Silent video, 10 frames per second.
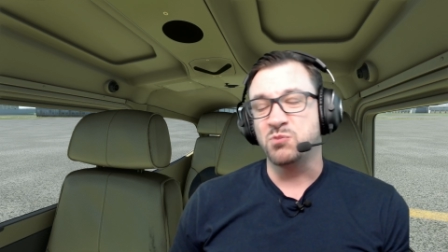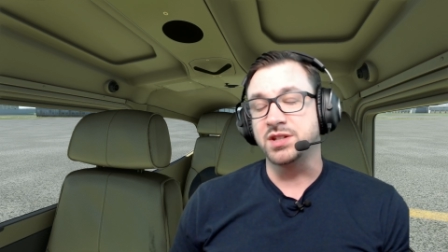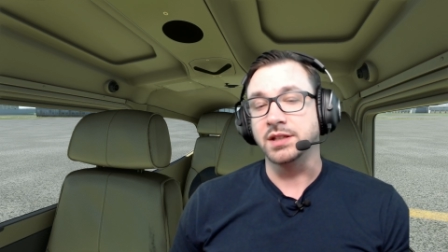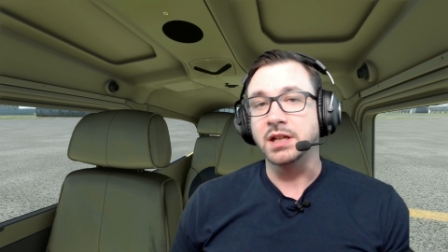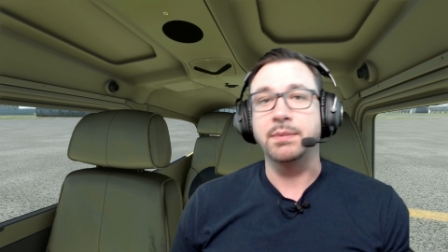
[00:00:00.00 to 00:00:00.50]

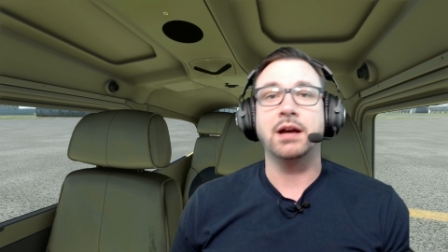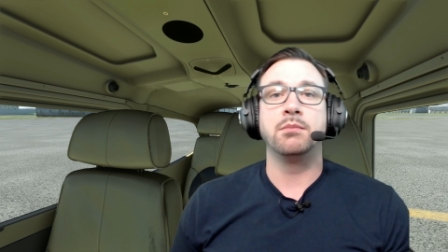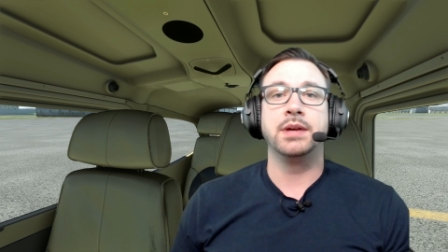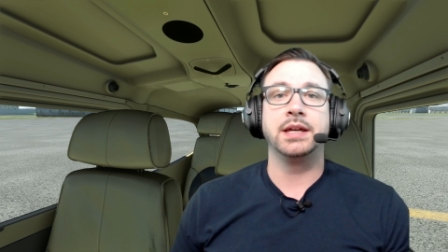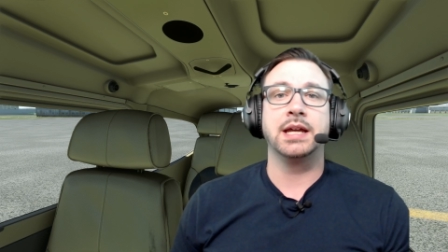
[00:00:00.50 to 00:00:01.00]
Just a little
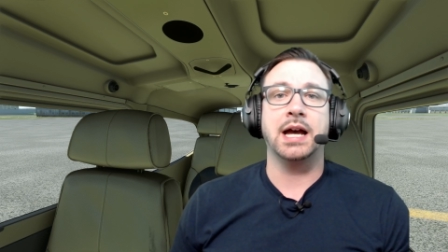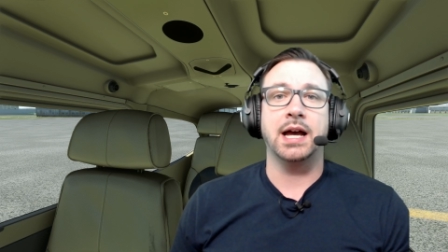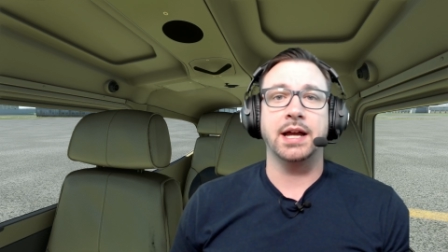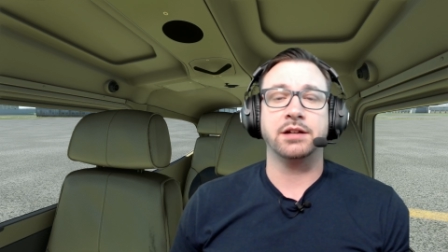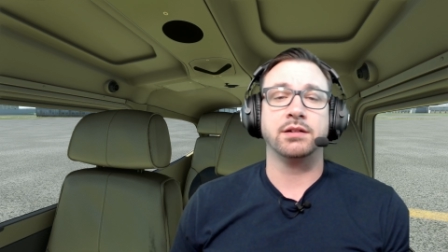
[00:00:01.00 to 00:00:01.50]
about me.
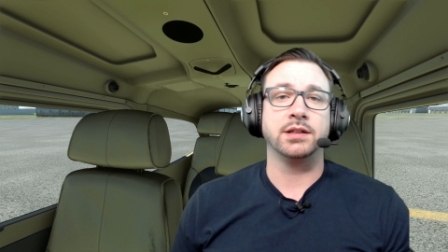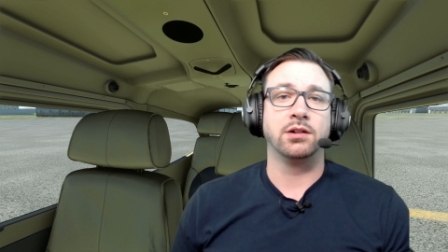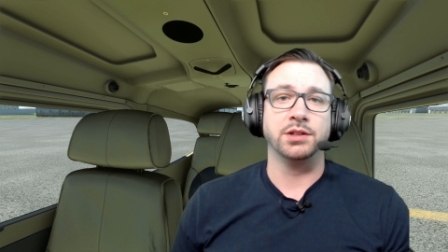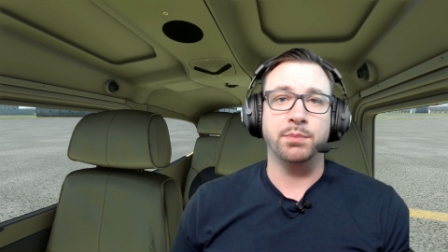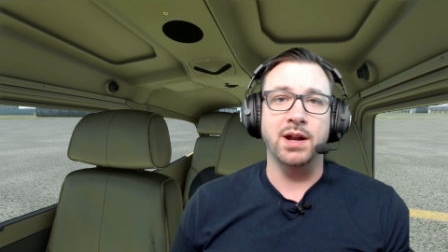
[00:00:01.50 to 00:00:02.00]
I currently
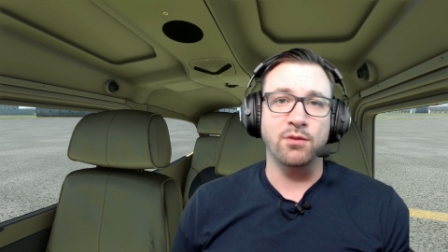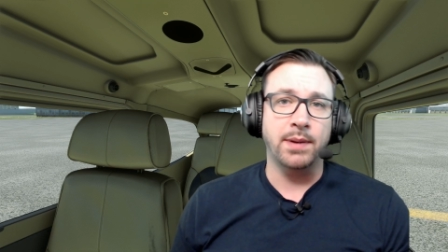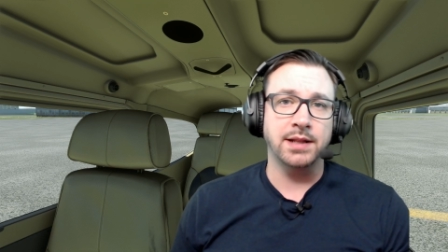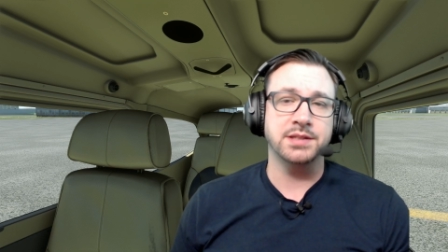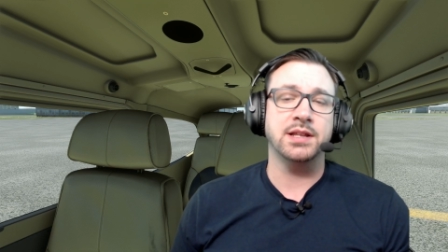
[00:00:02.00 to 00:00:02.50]
hold a private
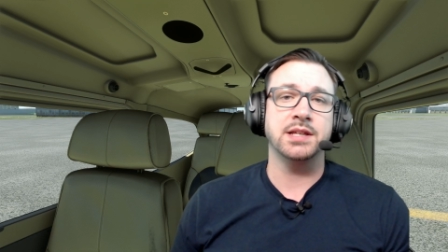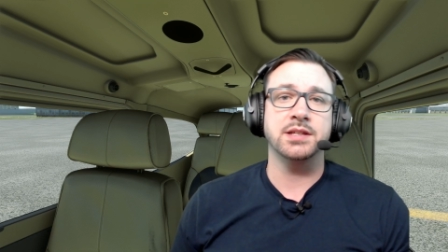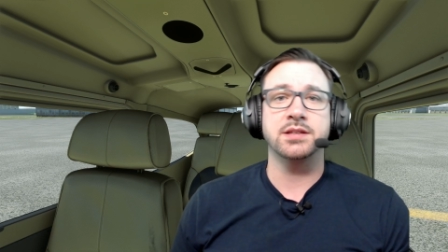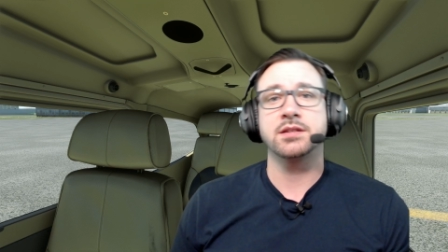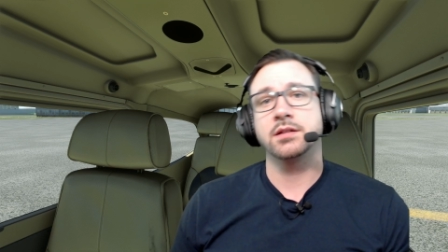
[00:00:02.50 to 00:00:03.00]
pilot's
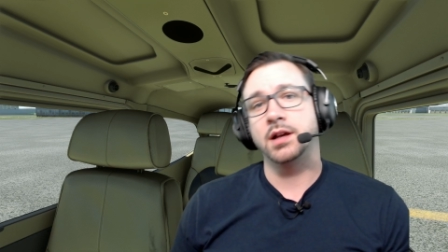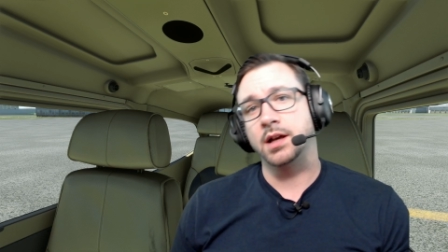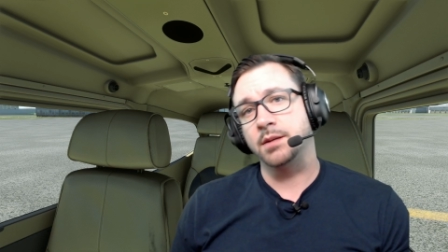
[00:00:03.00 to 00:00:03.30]
license,